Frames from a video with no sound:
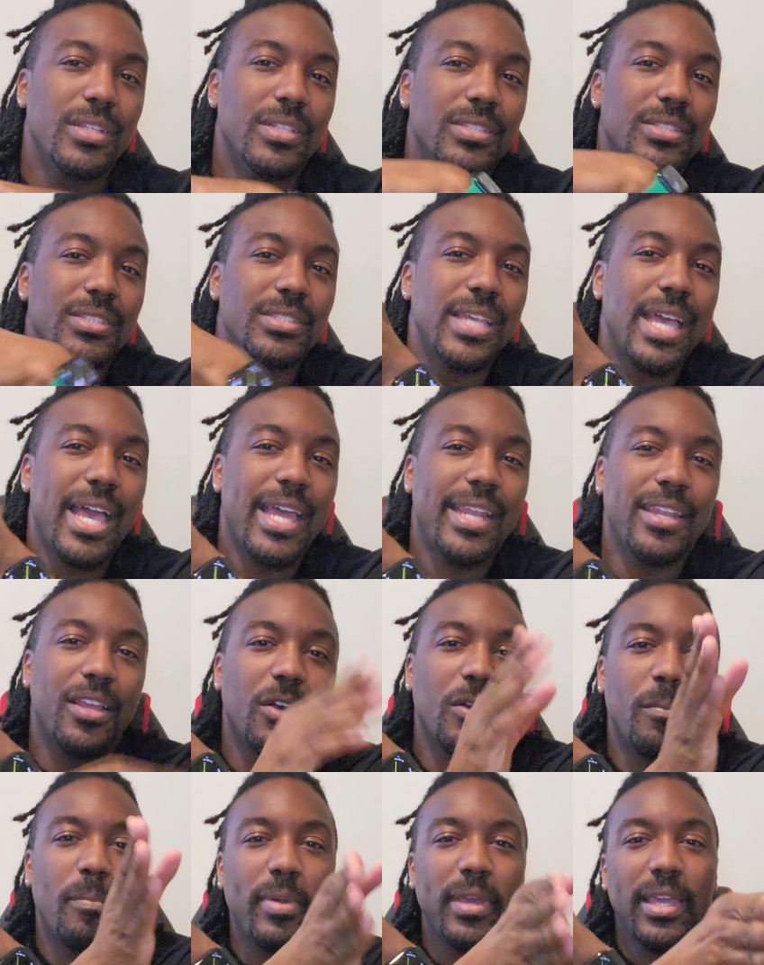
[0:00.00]
Side
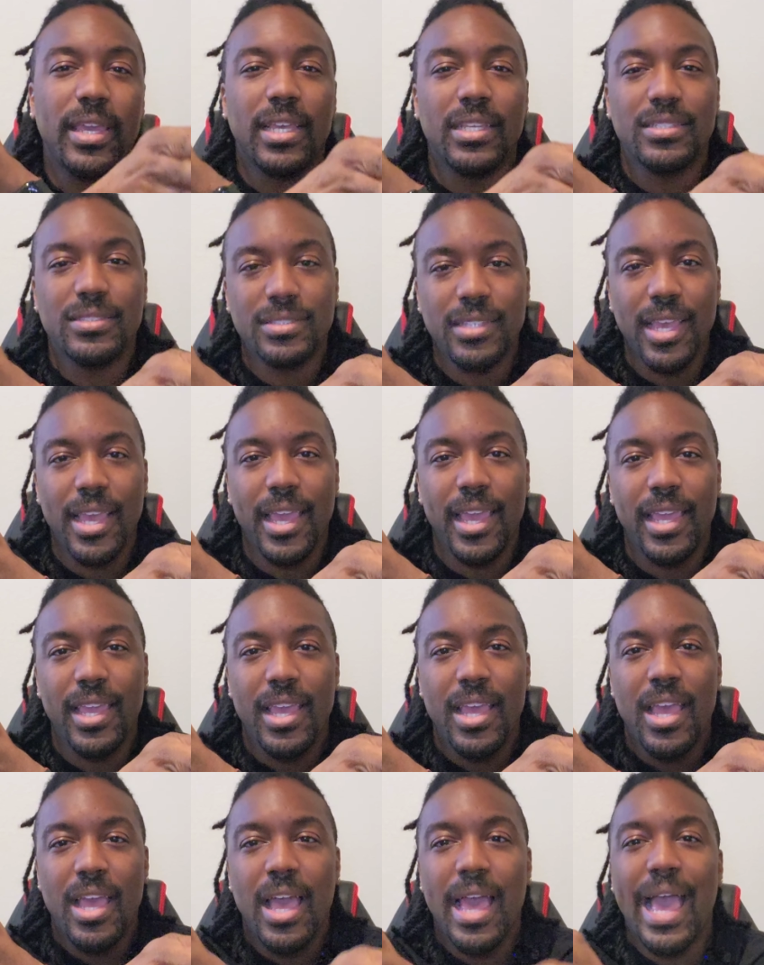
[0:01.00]
note, PSA,
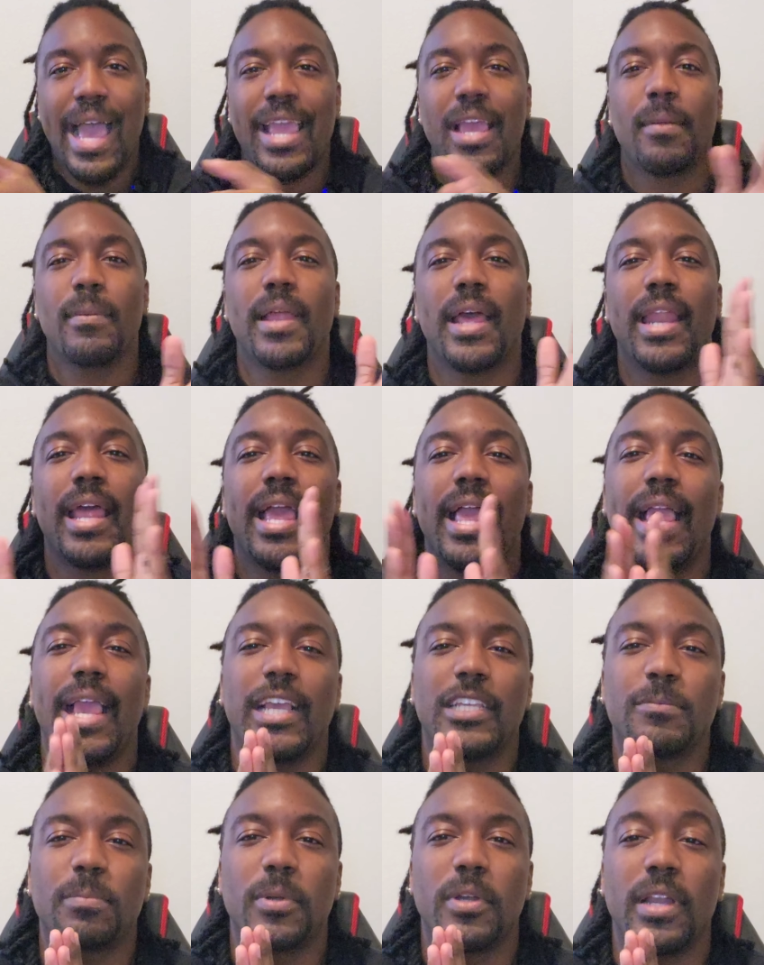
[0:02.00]
I am not an
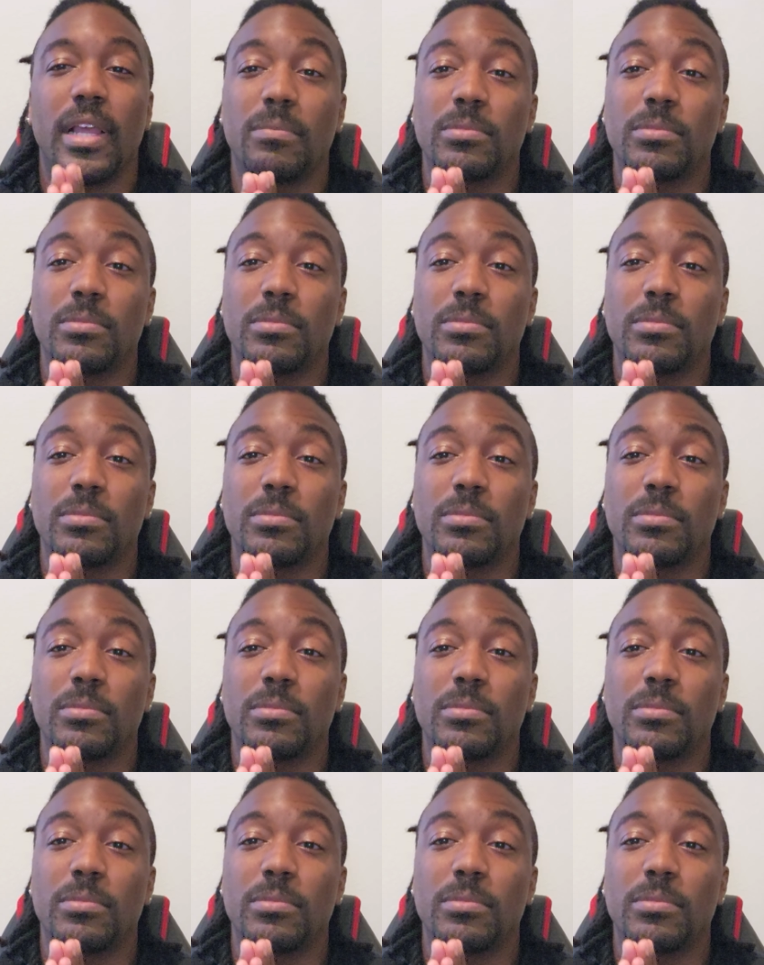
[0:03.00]
expert.